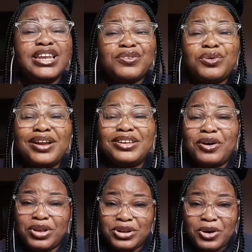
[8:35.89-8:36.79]
Leave it right
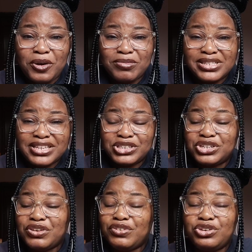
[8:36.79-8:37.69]
now in the comment
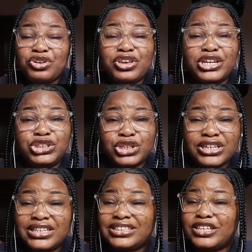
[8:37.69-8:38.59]
section. If you know you
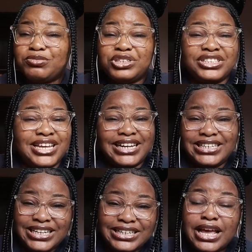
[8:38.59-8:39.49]
enjoyed this as much as I
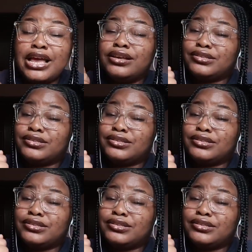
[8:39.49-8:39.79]
did,